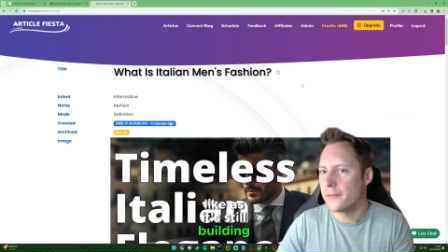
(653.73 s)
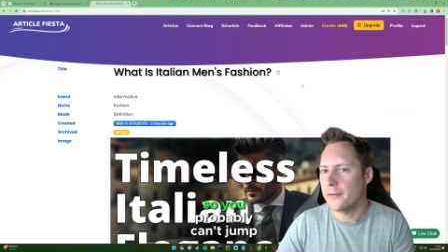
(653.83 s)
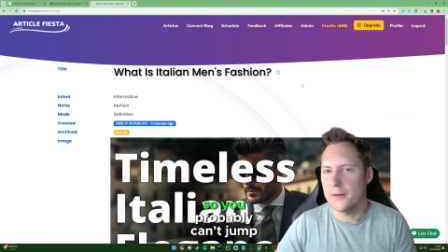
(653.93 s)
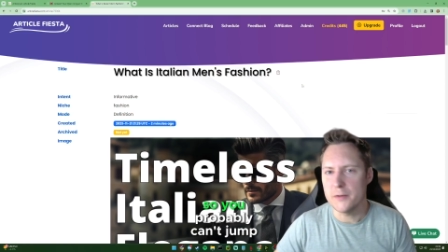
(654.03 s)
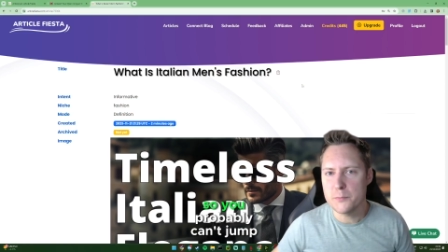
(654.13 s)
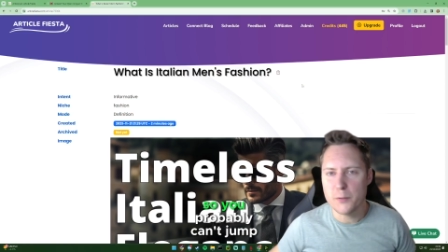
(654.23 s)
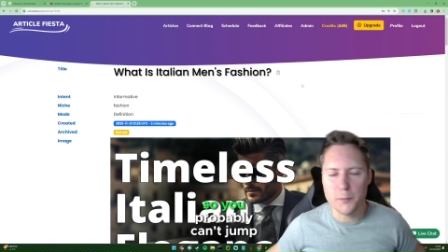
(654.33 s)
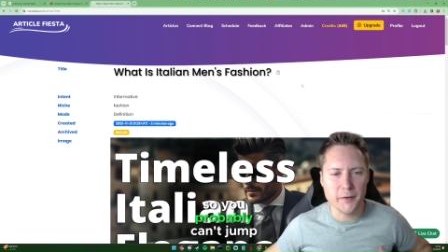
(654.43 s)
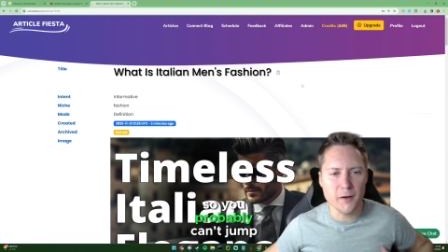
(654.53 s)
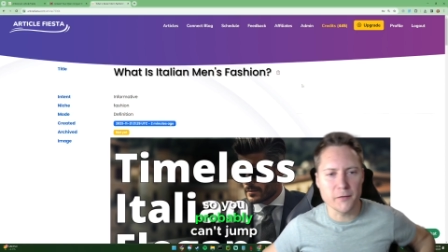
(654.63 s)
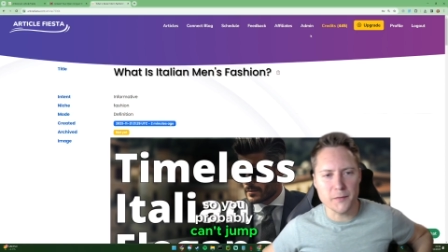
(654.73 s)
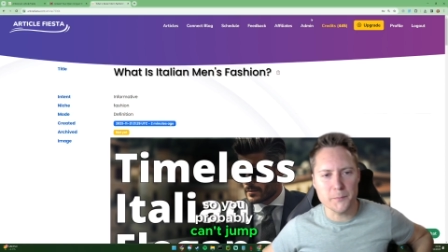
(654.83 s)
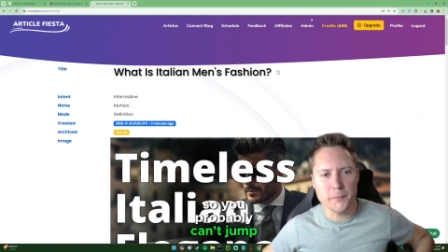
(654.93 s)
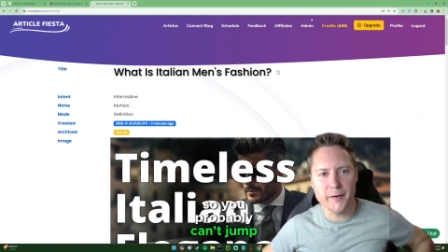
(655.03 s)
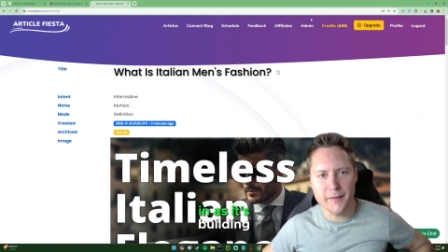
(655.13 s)
So you probably can't
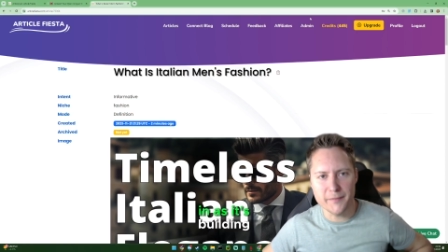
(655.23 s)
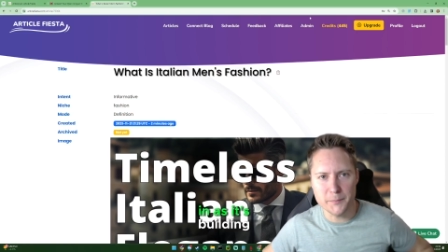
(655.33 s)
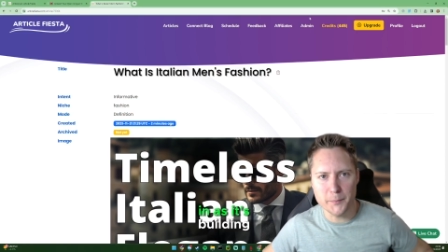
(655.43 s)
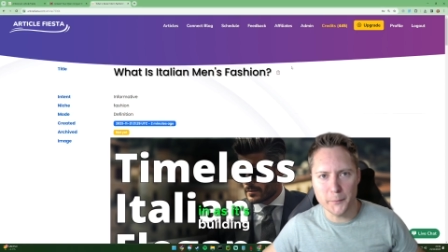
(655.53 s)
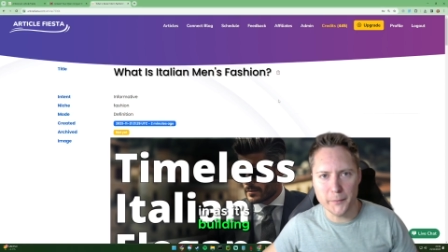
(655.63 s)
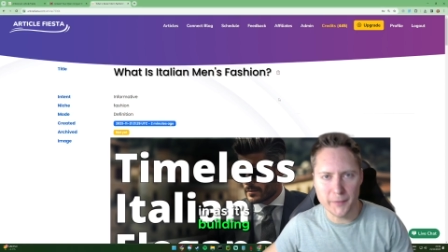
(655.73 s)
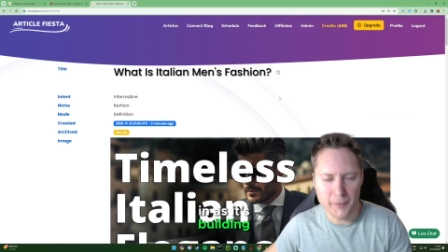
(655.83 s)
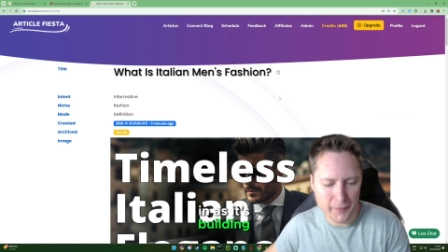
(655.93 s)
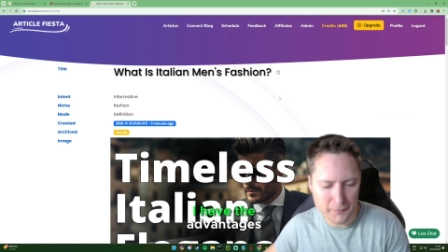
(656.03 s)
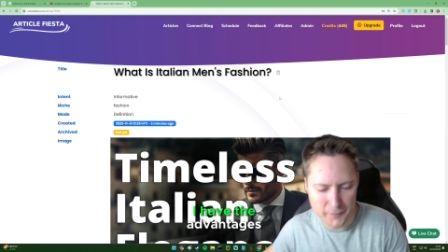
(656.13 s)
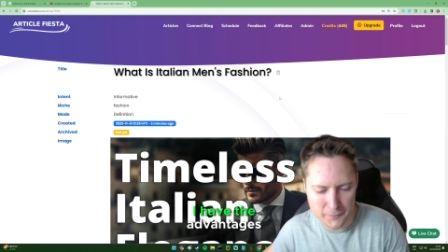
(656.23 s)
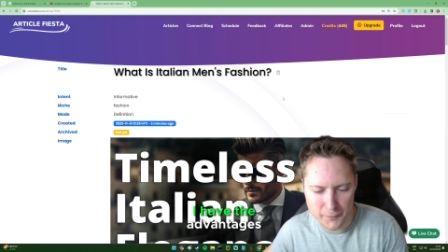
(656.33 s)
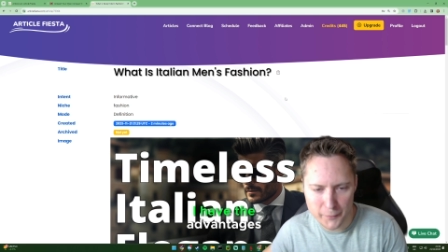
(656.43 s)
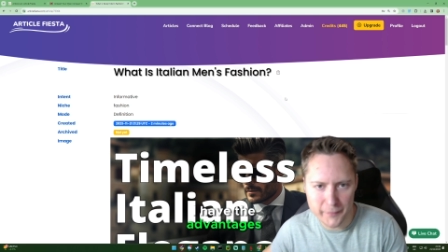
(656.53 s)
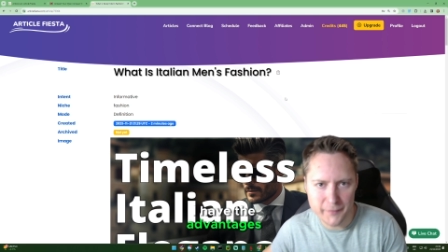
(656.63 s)
jump in as it's building. I have the
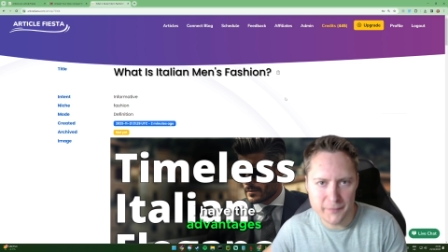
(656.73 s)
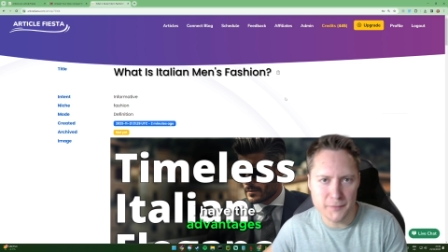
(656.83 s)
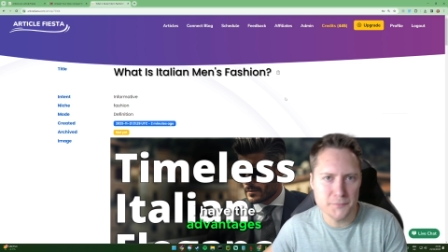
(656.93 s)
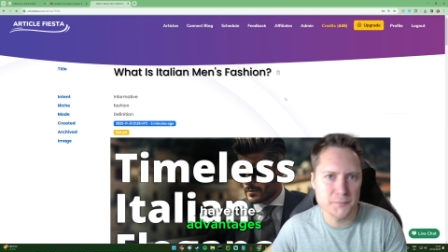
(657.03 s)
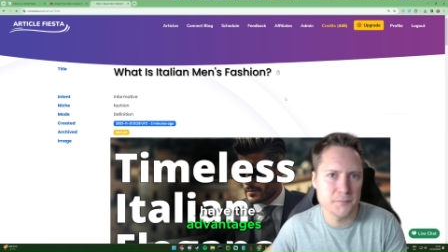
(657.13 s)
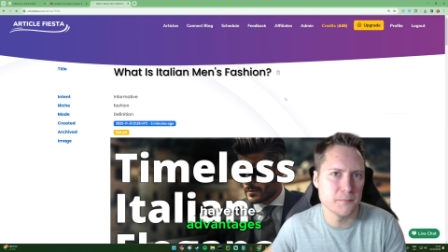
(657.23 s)
advantage of